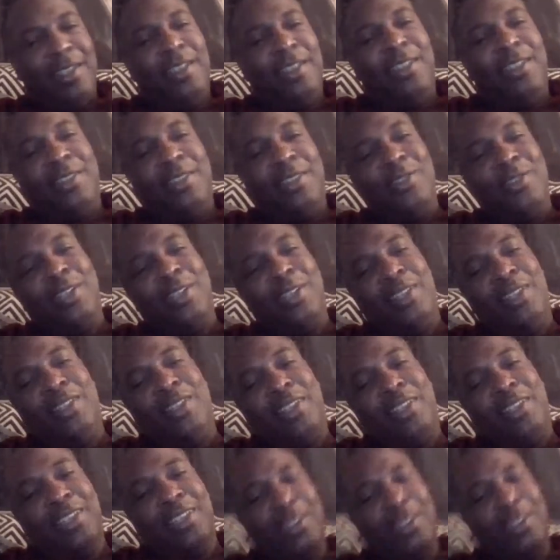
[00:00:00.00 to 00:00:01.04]
You can
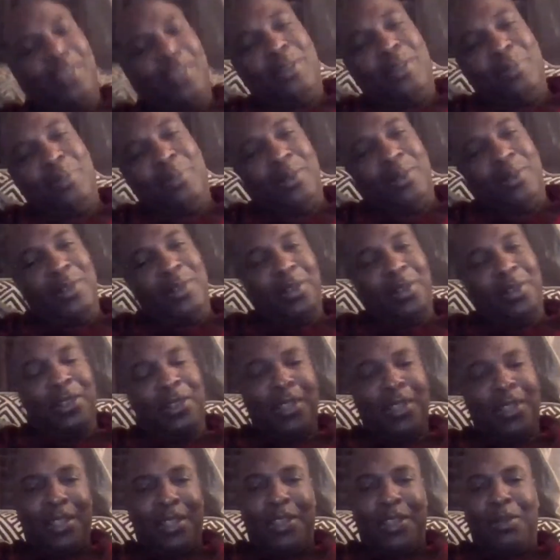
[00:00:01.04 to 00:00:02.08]
look it up, or
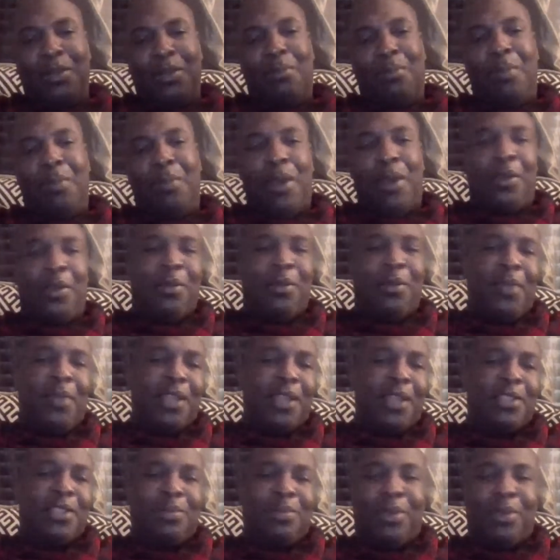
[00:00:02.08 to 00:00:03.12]
Malcolm
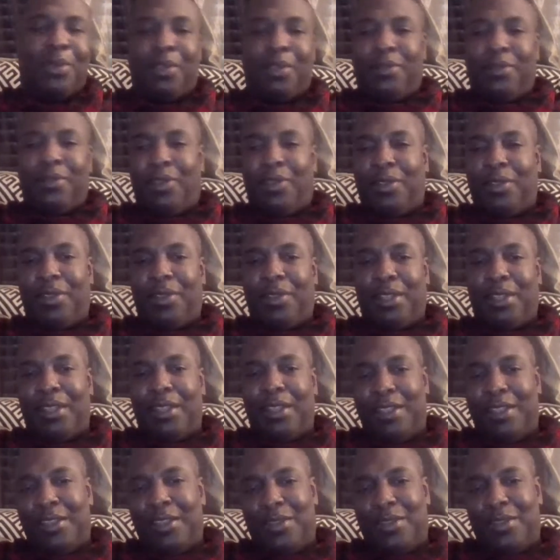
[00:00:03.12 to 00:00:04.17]
X Boulevard,
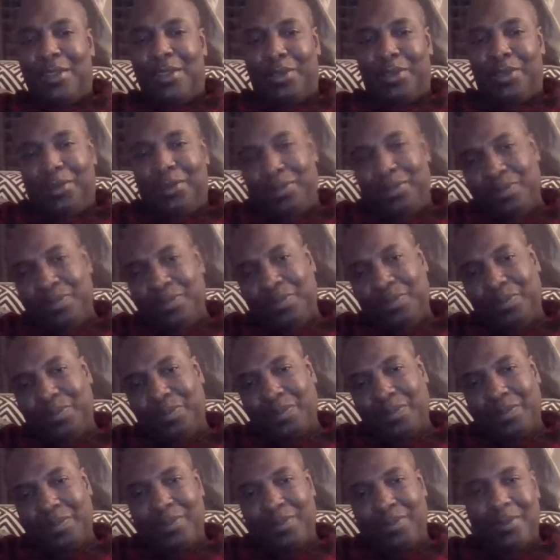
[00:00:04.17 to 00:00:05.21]
and then
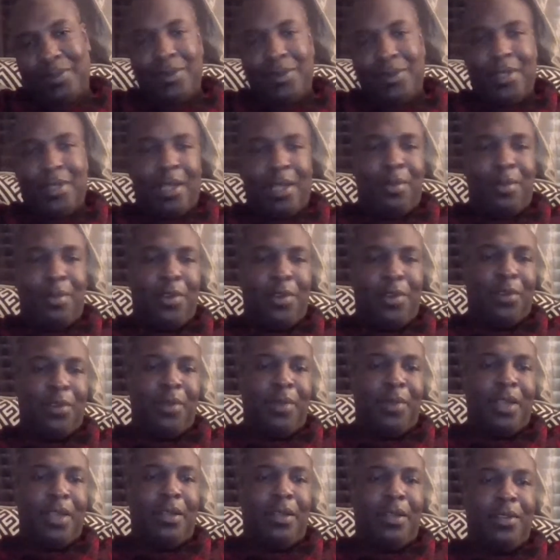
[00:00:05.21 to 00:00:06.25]
come on,
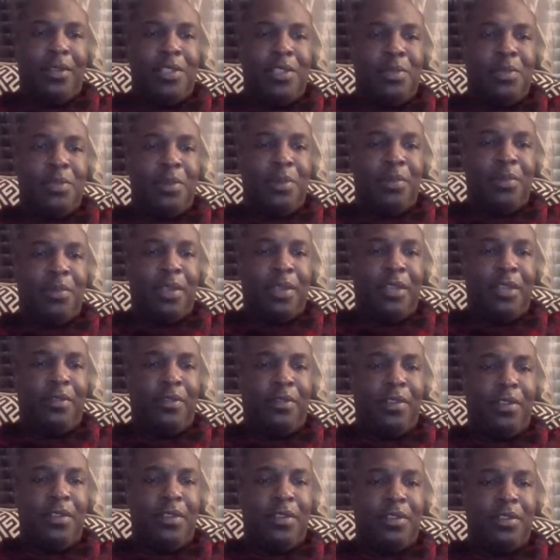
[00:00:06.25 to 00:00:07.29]
man. All these people had
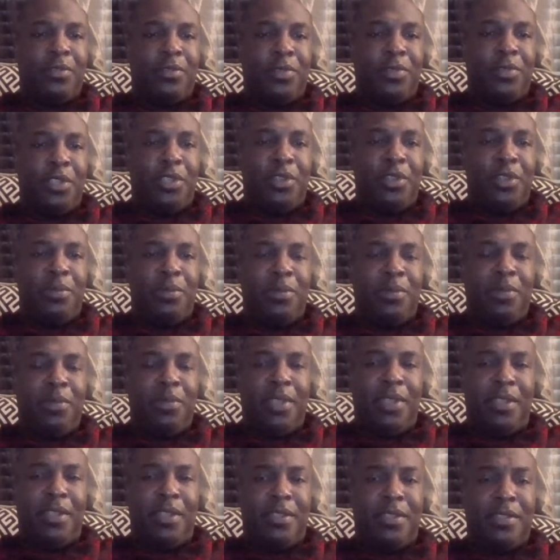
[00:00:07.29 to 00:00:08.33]
flaws. We're human
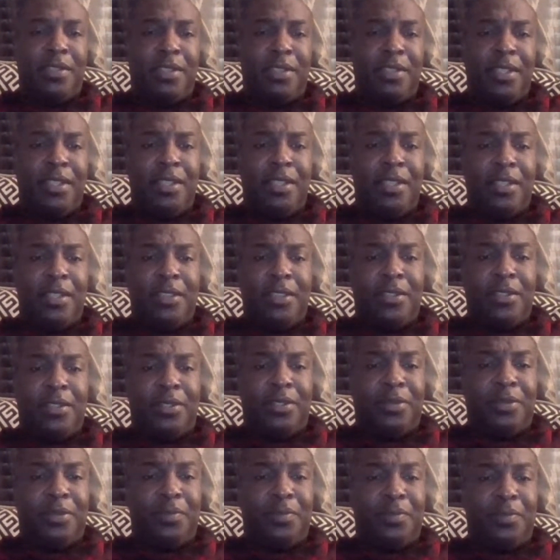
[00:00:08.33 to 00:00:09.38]
beings.
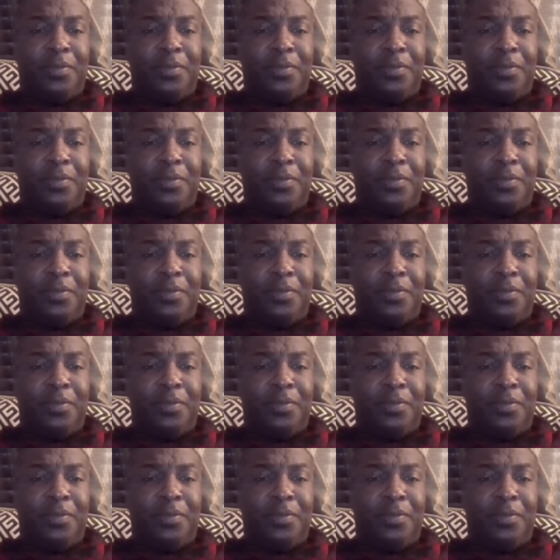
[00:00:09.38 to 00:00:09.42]
So